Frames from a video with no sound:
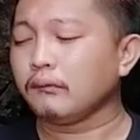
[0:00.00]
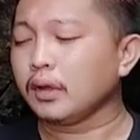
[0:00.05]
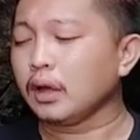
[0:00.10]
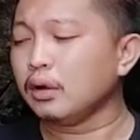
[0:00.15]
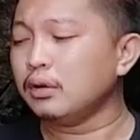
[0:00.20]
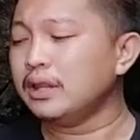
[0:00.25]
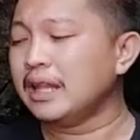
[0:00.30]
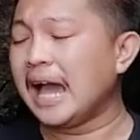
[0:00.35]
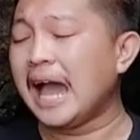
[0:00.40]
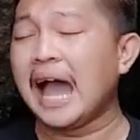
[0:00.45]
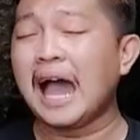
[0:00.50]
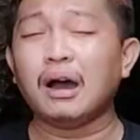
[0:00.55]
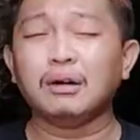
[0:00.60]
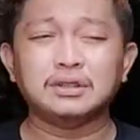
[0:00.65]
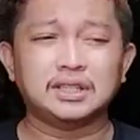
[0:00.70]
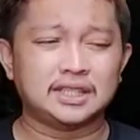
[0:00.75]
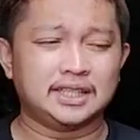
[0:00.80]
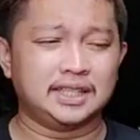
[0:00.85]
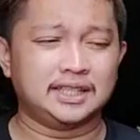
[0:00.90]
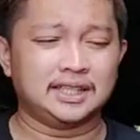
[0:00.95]
on how
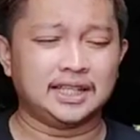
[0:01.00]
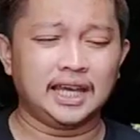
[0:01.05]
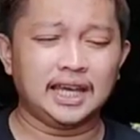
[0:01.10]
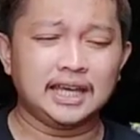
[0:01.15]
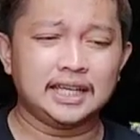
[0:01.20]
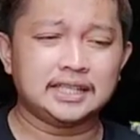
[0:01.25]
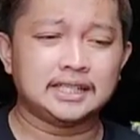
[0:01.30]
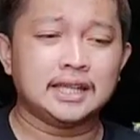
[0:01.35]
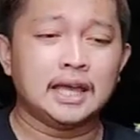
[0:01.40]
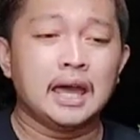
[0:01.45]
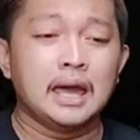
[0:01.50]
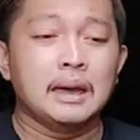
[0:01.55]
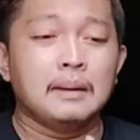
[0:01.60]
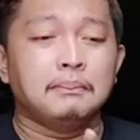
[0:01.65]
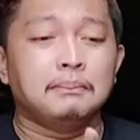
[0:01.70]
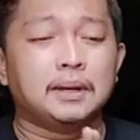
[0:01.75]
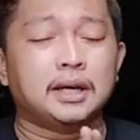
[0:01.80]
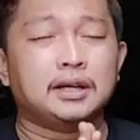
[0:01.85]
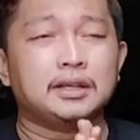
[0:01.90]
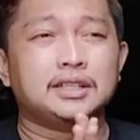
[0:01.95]
does it taste,
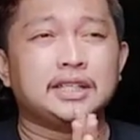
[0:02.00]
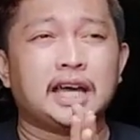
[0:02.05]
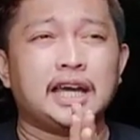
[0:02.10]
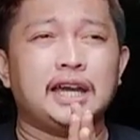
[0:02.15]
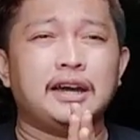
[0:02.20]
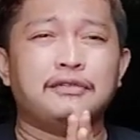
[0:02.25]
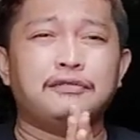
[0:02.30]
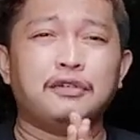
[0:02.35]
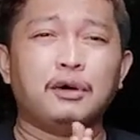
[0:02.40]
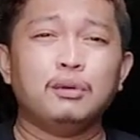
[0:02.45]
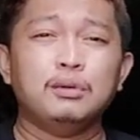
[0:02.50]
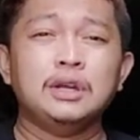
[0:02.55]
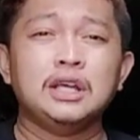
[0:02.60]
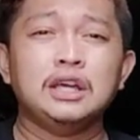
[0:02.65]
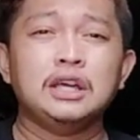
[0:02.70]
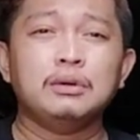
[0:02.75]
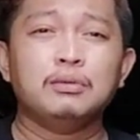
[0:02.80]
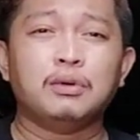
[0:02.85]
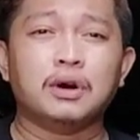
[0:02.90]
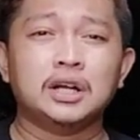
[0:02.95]
because I have
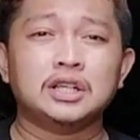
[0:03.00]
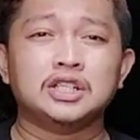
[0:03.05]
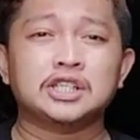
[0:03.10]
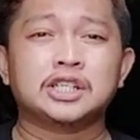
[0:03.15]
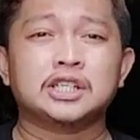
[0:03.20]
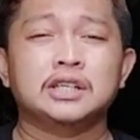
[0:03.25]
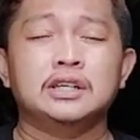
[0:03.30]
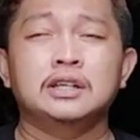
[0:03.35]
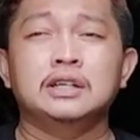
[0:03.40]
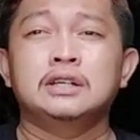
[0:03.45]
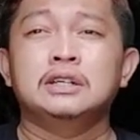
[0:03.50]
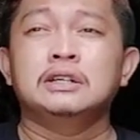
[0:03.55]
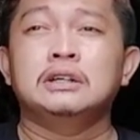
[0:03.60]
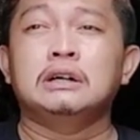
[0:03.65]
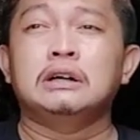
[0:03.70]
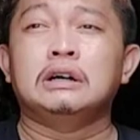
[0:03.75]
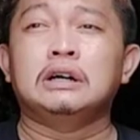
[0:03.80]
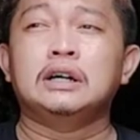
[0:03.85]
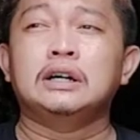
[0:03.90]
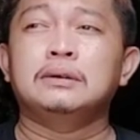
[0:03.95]
only watched
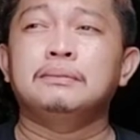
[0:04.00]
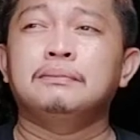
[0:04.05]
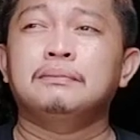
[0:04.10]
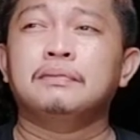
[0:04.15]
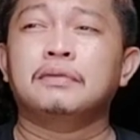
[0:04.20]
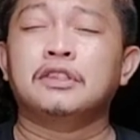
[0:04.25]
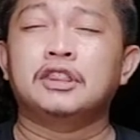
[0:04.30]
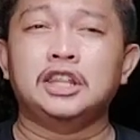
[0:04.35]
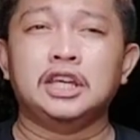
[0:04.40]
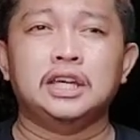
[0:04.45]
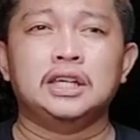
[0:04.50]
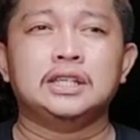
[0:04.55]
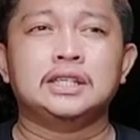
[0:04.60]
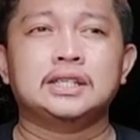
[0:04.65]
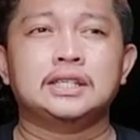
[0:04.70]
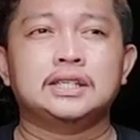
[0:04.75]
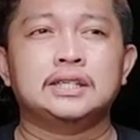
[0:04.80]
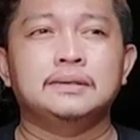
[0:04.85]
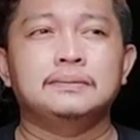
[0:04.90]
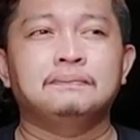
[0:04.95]

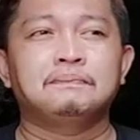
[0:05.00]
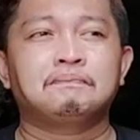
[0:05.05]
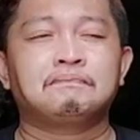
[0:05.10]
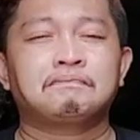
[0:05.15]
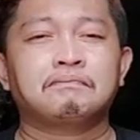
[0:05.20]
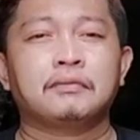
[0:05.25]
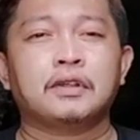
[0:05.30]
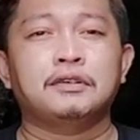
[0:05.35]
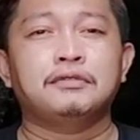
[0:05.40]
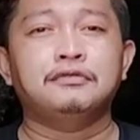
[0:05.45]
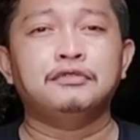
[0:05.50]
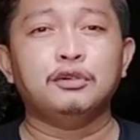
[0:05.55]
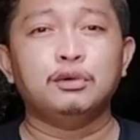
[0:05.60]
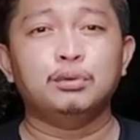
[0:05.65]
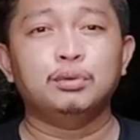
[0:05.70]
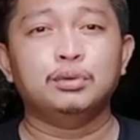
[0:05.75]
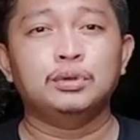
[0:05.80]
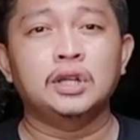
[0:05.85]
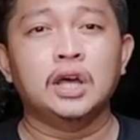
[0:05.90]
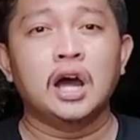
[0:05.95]
this
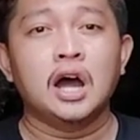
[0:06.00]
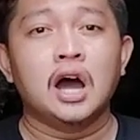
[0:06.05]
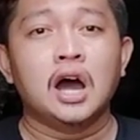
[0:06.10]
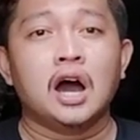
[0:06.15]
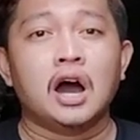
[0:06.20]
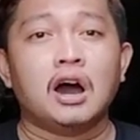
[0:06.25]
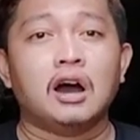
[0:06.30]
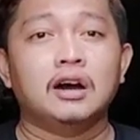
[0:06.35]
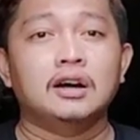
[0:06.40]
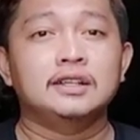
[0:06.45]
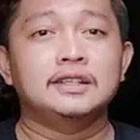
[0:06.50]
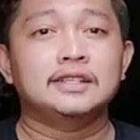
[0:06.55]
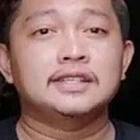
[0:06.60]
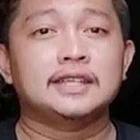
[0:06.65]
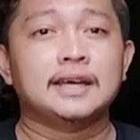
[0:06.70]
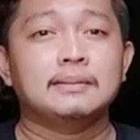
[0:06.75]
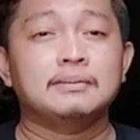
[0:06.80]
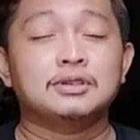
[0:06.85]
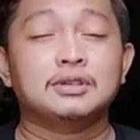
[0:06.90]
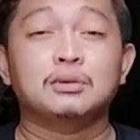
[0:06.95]
food on
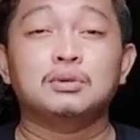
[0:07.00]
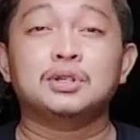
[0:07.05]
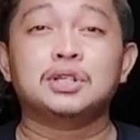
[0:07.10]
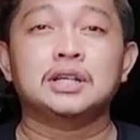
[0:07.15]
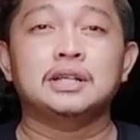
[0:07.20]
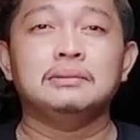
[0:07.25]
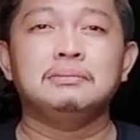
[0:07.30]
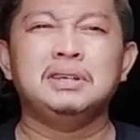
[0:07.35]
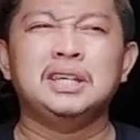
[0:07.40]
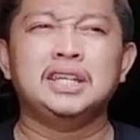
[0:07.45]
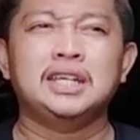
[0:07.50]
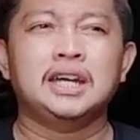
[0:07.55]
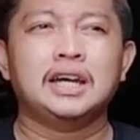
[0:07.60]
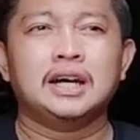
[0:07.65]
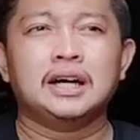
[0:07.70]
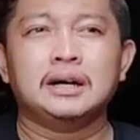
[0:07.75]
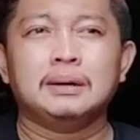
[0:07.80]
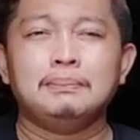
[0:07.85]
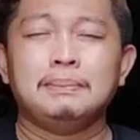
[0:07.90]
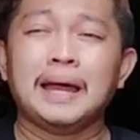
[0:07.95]
some social
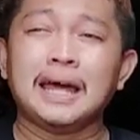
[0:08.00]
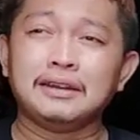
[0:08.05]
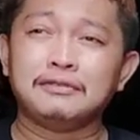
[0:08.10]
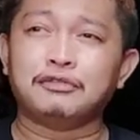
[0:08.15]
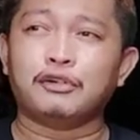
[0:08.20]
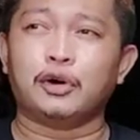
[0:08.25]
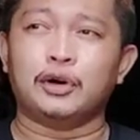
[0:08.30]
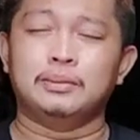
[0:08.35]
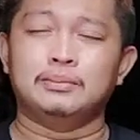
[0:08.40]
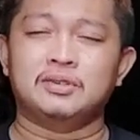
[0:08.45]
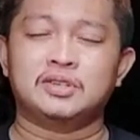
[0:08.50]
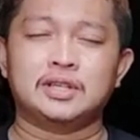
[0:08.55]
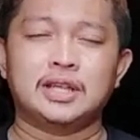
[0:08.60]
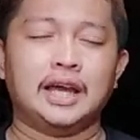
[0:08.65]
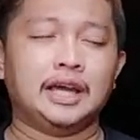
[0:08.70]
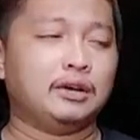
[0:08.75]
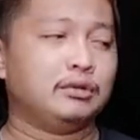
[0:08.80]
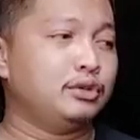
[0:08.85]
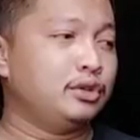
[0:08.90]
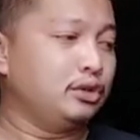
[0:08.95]
media platforms,
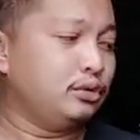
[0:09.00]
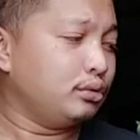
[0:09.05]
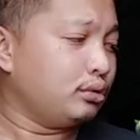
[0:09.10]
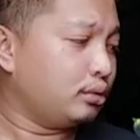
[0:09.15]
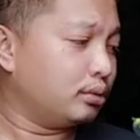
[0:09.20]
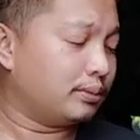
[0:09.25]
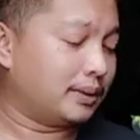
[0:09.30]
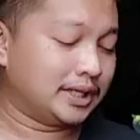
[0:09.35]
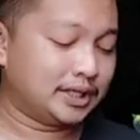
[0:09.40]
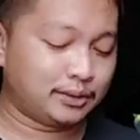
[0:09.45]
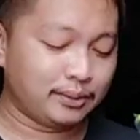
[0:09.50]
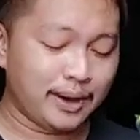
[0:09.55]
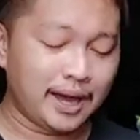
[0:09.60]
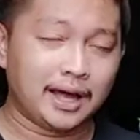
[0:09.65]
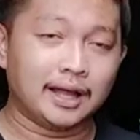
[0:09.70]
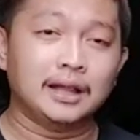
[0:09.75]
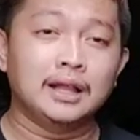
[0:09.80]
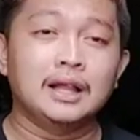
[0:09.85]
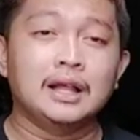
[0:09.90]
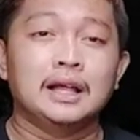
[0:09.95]
like on YouTube as
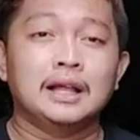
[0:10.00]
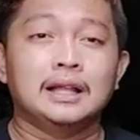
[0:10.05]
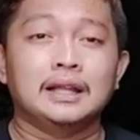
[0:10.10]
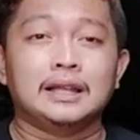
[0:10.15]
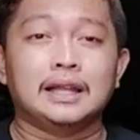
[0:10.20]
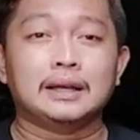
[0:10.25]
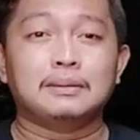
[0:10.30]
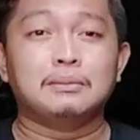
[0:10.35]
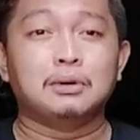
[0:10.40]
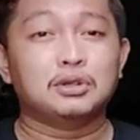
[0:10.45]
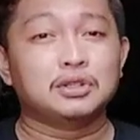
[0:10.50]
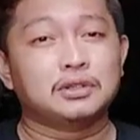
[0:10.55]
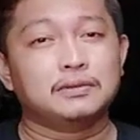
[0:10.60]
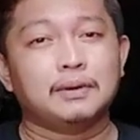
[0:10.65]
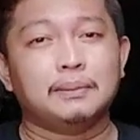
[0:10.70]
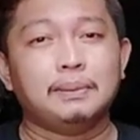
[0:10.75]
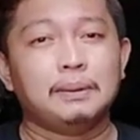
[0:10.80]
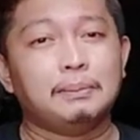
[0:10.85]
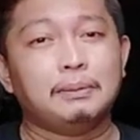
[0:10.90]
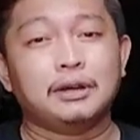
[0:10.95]
well, like most of the
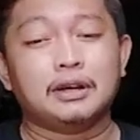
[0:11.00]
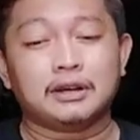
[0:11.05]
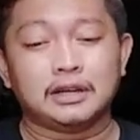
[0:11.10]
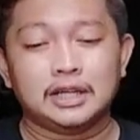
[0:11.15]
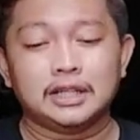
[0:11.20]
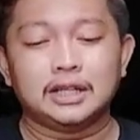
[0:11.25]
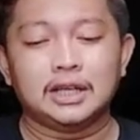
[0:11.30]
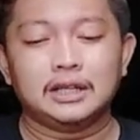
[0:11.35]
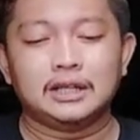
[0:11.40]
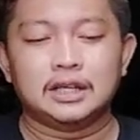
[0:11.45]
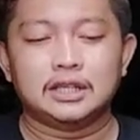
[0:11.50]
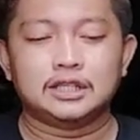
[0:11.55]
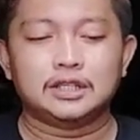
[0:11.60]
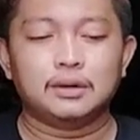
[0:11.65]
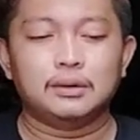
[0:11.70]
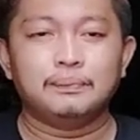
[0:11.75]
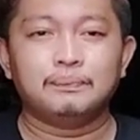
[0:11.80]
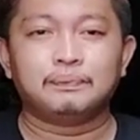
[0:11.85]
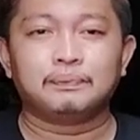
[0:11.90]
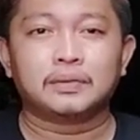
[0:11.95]
people are eating this.
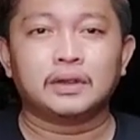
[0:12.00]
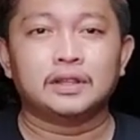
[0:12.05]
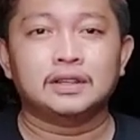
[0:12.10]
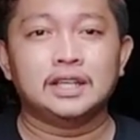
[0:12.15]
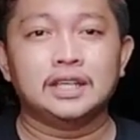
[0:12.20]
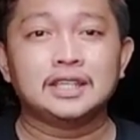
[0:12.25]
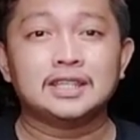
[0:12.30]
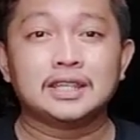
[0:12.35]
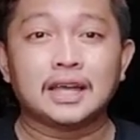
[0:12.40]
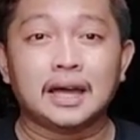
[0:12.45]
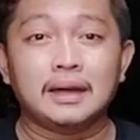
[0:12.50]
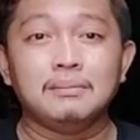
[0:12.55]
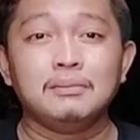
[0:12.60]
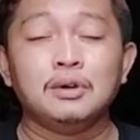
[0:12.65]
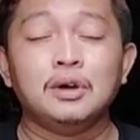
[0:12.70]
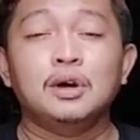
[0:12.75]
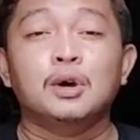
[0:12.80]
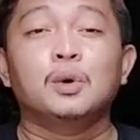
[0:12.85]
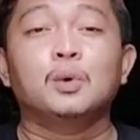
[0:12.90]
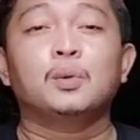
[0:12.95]
So this time
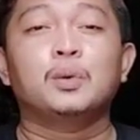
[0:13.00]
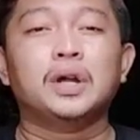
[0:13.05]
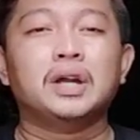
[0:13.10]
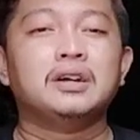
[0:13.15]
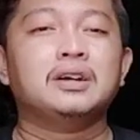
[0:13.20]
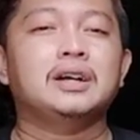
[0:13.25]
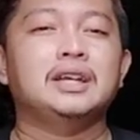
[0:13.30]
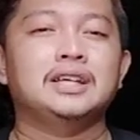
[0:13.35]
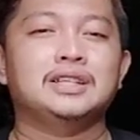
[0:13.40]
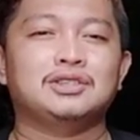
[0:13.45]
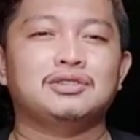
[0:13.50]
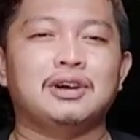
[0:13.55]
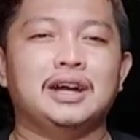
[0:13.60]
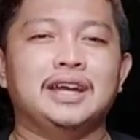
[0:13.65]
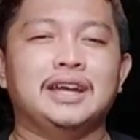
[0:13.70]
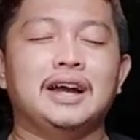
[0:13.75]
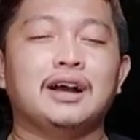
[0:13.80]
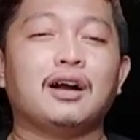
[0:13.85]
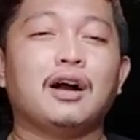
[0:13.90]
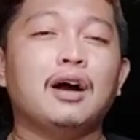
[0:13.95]
we're gonna try,
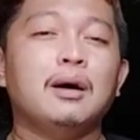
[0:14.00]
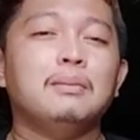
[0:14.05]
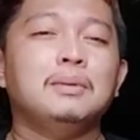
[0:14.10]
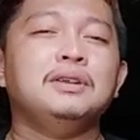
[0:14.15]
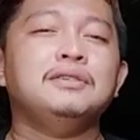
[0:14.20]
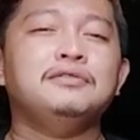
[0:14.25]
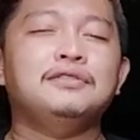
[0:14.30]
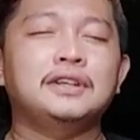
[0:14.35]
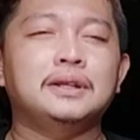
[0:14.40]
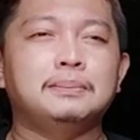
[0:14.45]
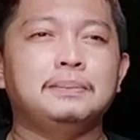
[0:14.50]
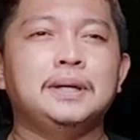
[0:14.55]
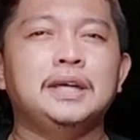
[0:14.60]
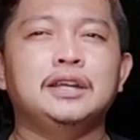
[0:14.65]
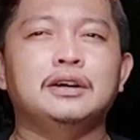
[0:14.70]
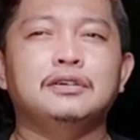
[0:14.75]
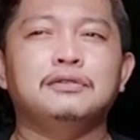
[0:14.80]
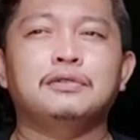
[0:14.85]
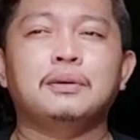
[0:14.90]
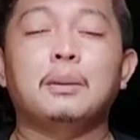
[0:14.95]
a common
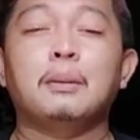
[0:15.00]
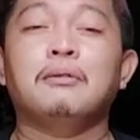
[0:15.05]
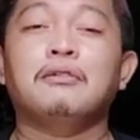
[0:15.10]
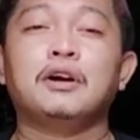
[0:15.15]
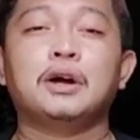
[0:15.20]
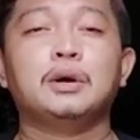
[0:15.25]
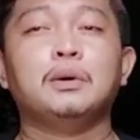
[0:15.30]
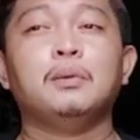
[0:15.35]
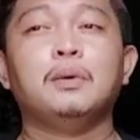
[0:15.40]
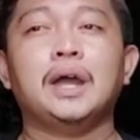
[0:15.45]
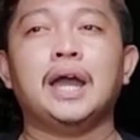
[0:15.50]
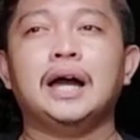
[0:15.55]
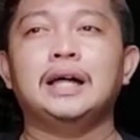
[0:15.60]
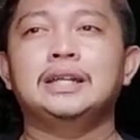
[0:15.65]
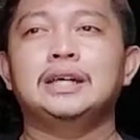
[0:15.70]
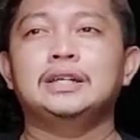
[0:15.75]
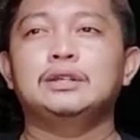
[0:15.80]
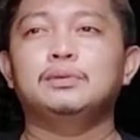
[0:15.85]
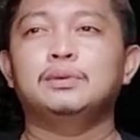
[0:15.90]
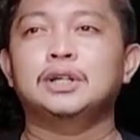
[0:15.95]
Filipino from a faraway
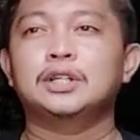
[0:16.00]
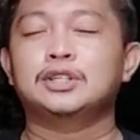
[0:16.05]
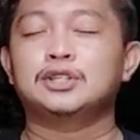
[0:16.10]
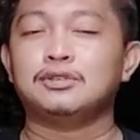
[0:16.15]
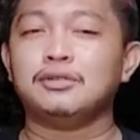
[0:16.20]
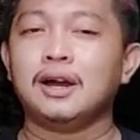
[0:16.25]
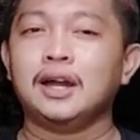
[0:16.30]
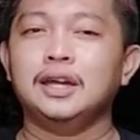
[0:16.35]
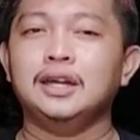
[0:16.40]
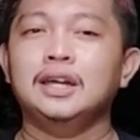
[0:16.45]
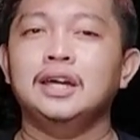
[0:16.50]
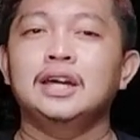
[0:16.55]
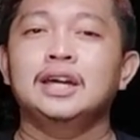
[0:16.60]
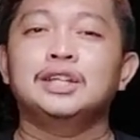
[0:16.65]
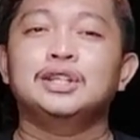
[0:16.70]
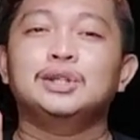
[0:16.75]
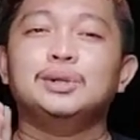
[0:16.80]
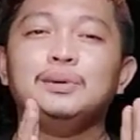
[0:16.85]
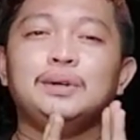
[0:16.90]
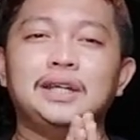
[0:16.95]
island will try
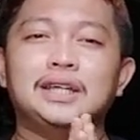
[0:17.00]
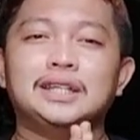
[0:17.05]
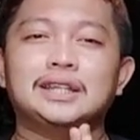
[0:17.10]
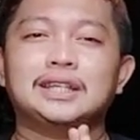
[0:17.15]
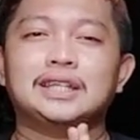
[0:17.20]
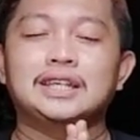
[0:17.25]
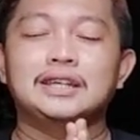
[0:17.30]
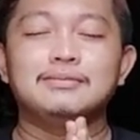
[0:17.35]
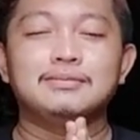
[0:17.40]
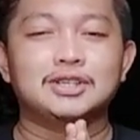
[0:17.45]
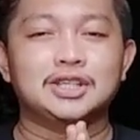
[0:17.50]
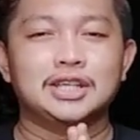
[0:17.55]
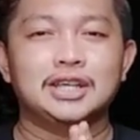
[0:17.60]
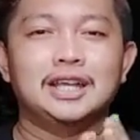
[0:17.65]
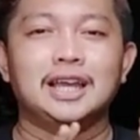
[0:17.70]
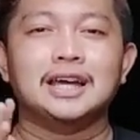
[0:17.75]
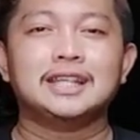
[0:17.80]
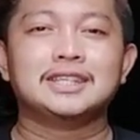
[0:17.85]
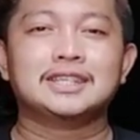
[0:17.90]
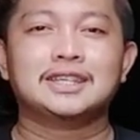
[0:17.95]
to eat kimchi.
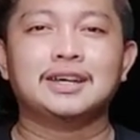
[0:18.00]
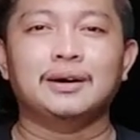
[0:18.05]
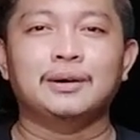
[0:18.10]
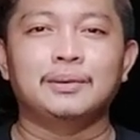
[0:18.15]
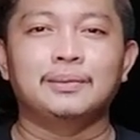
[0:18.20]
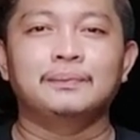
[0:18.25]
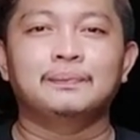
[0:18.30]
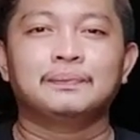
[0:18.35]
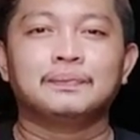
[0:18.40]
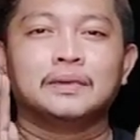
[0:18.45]
Let's go.